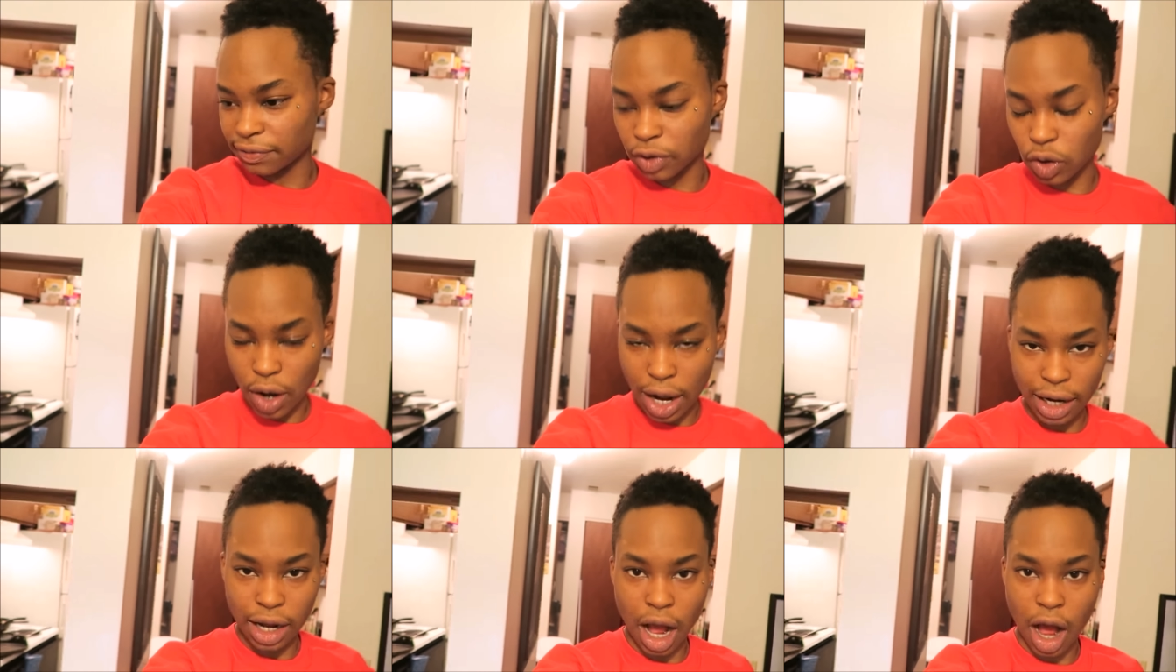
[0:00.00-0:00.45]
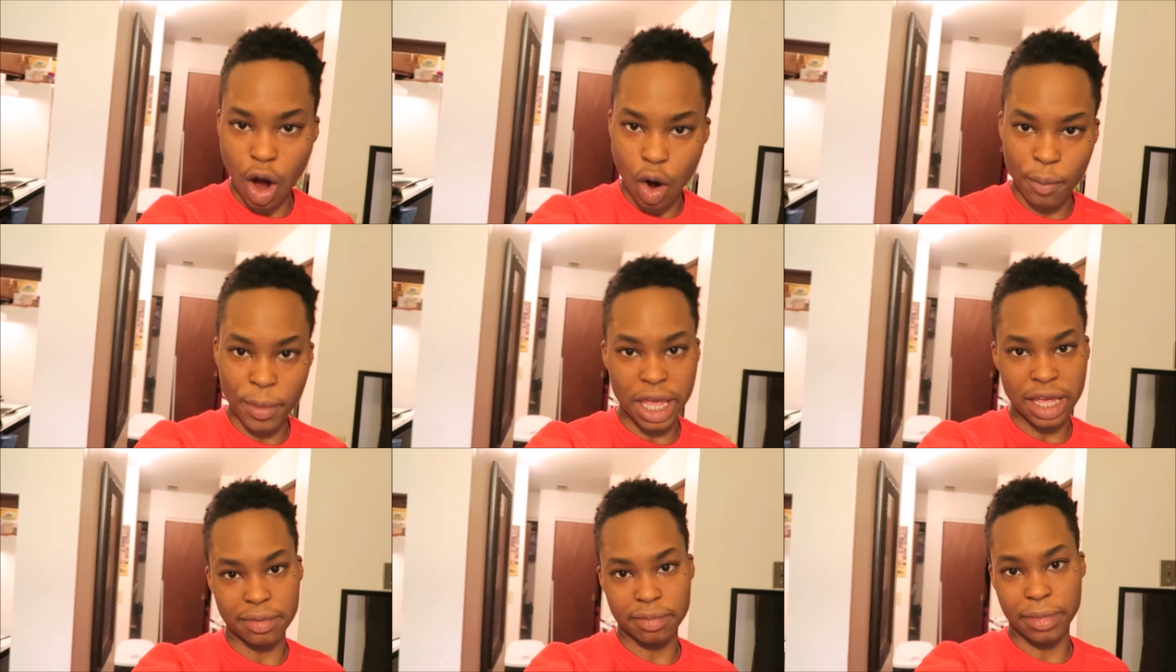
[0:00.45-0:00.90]
Even though I can
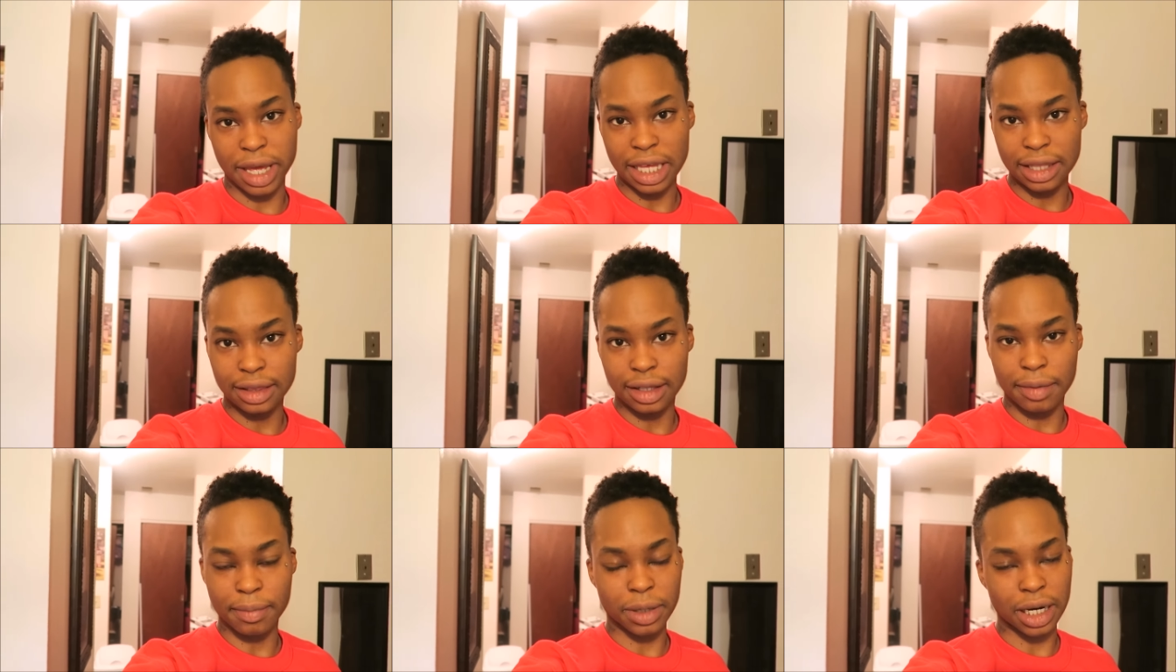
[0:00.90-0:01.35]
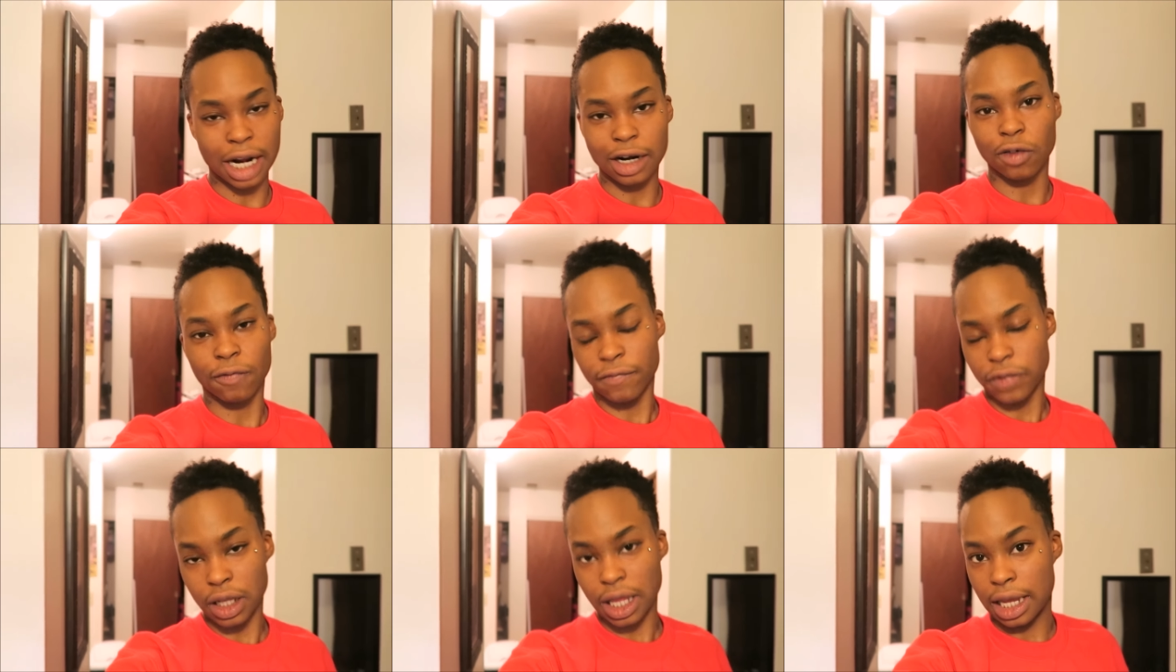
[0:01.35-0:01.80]
homemade make them, but I
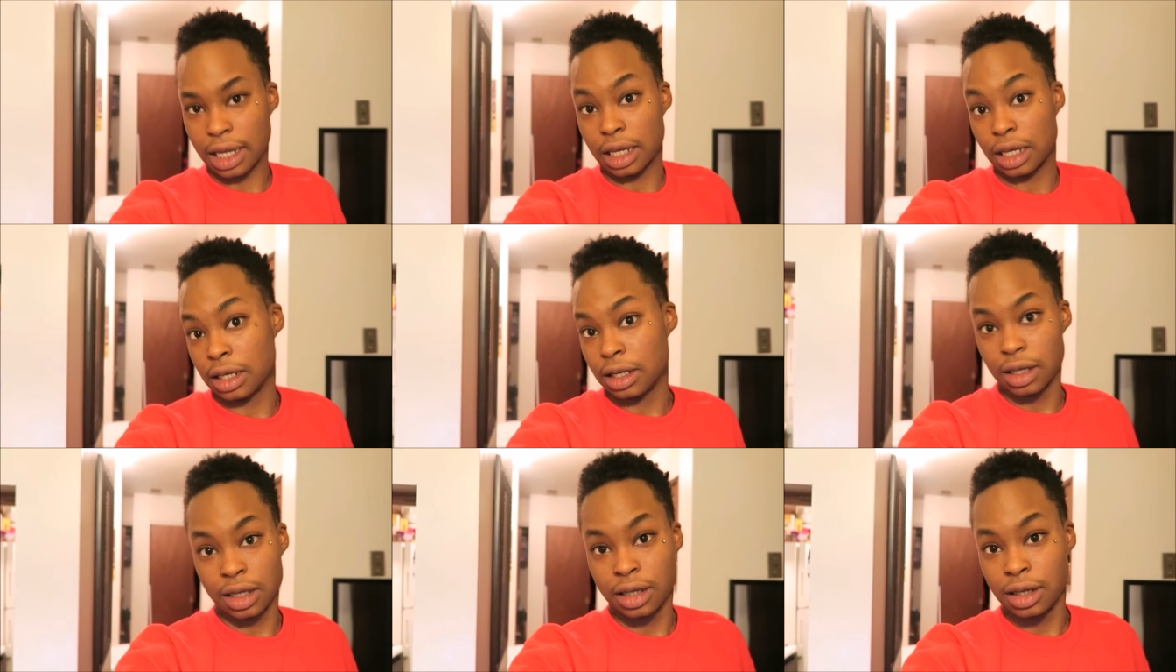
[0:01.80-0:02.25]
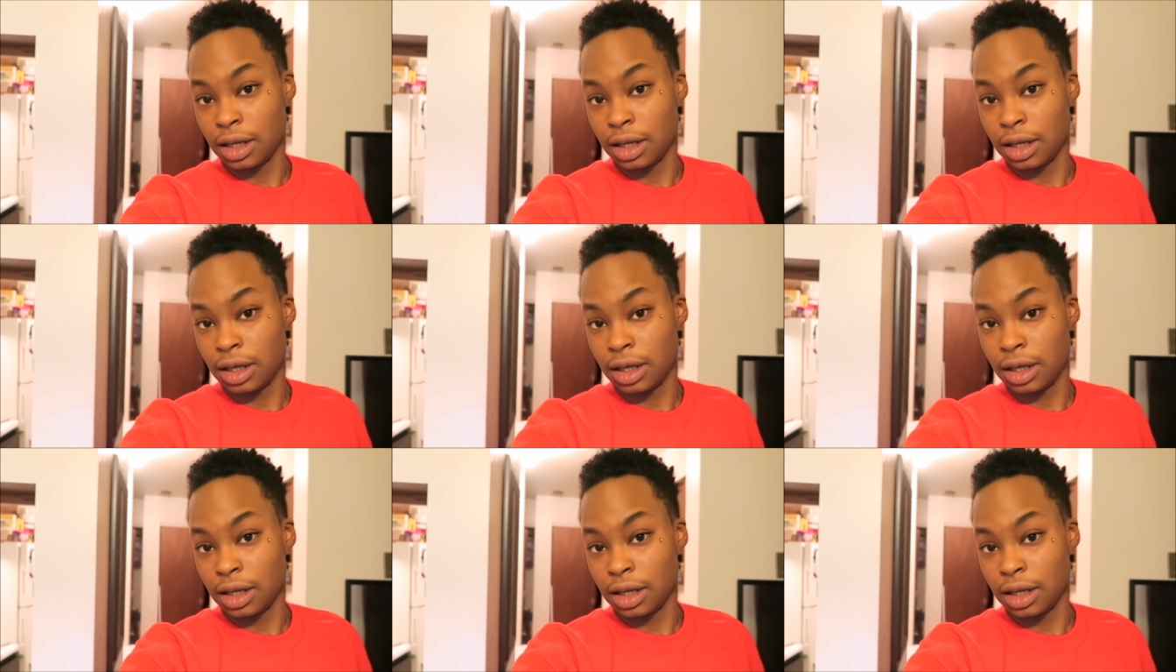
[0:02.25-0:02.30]
don't feel like it.